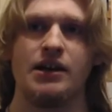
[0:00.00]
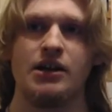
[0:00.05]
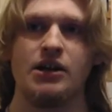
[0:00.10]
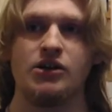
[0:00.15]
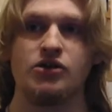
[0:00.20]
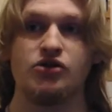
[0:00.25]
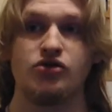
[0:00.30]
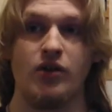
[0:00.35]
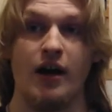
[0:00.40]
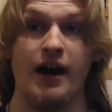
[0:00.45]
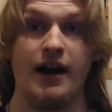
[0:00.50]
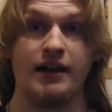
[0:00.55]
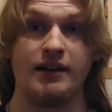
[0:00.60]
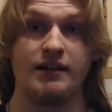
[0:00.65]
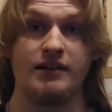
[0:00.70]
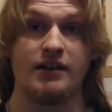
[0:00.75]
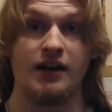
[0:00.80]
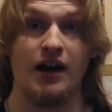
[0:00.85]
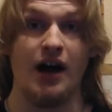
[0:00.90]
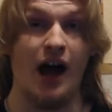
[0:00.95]
trying
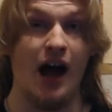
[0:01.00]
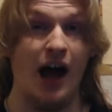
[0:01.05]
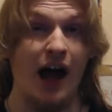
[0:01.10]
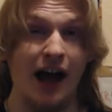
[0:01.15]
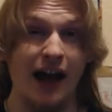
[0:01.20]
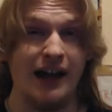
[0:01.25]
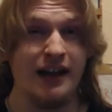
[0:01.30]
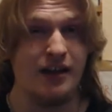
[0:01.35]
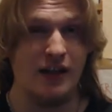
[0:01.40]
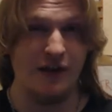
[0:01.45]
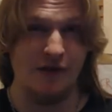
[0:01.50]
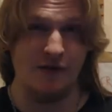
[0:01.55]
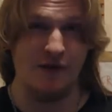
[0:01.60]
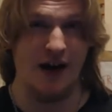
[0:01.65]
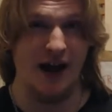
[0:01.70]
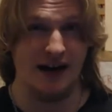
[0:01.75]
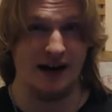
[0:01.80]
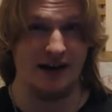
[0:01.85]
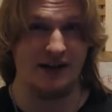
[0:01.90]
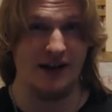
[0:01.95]
to hide the
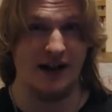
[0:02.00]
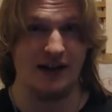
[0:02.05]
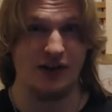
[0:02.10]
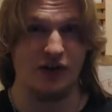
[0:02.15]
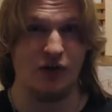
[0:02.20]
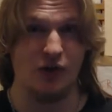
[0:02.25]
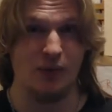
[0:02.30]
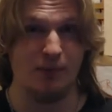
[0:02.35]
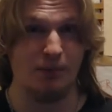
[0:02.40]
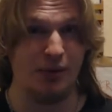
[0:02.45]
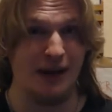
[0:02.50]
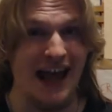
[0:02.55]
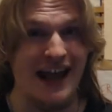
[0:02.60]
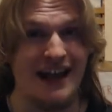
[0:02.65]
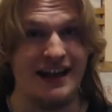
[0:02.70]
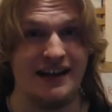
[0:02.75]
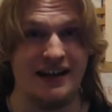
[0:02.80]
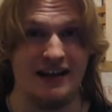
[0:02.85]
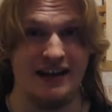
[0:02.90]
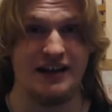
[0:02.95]
fact that you're
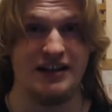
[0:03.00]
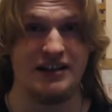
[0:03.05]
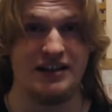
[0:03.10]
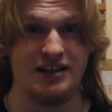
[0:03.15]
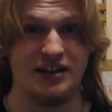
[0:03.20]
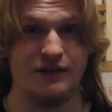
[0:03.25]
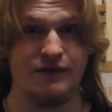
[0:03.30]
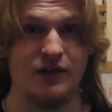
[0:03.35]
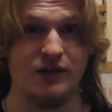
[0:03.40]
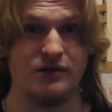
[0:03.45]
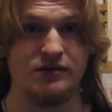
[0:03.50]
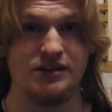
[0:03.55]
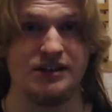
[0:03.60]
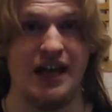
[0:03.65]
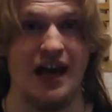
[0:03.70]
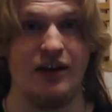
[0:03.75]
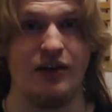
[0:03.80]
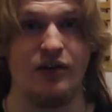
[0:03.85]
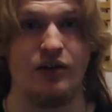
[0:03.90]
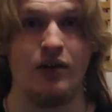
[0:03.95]
blending into
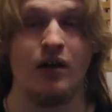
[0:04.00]
falsetto.